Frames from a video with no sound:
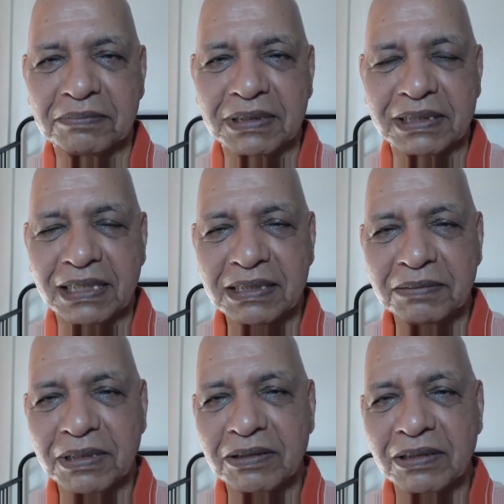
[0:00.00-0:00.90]
But
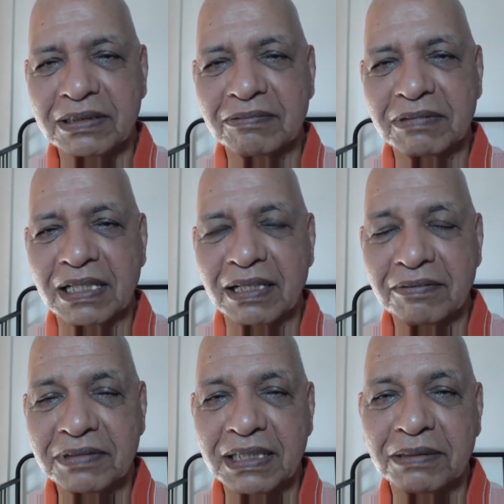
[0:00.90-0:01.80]
just because we
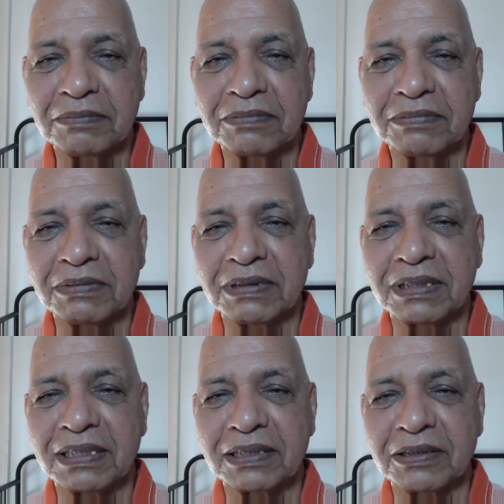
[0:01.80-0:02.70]
loved them,
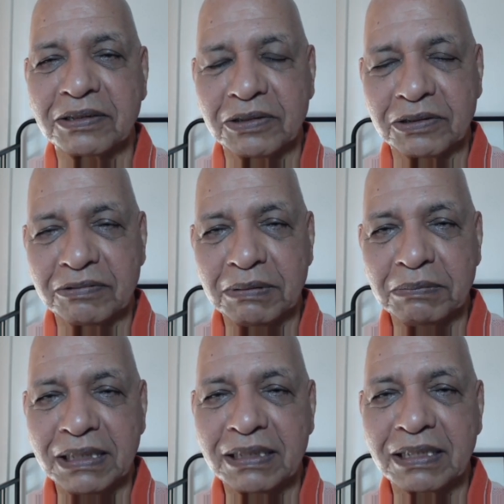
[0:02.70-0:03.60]
should we
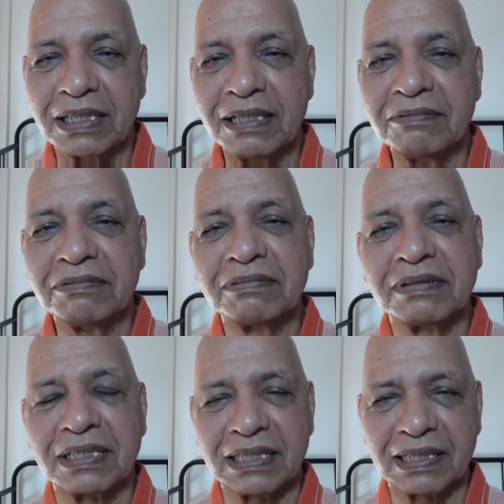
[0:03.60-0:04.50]
be in grief?
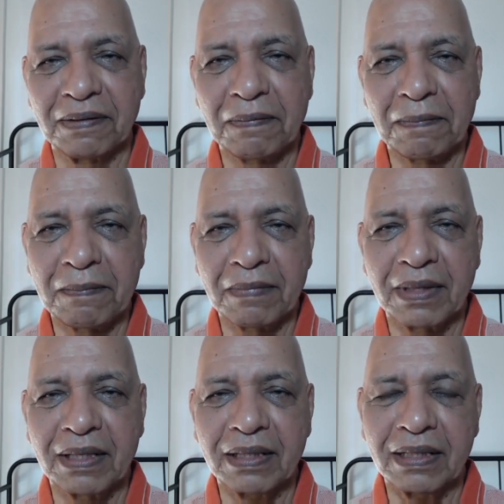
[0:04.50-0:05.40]

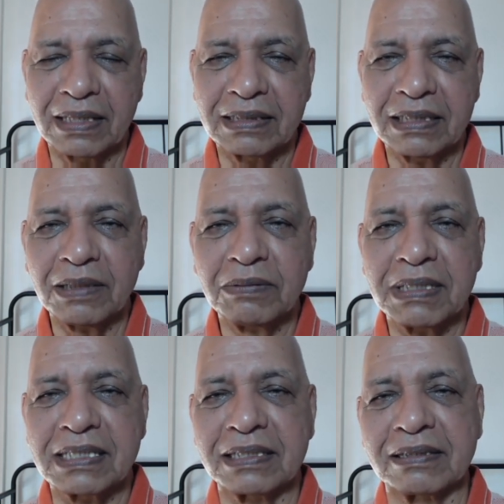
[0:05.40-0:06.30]
That's the
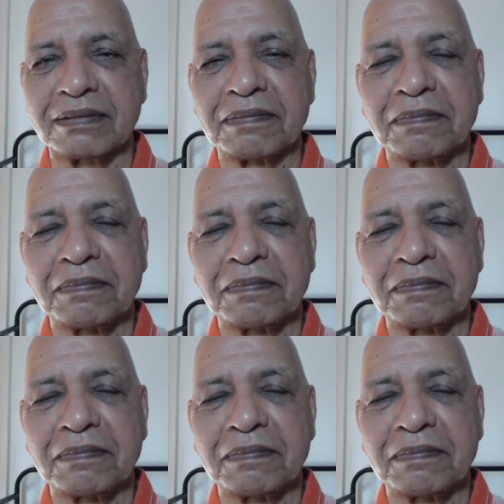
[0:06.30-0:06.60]
question.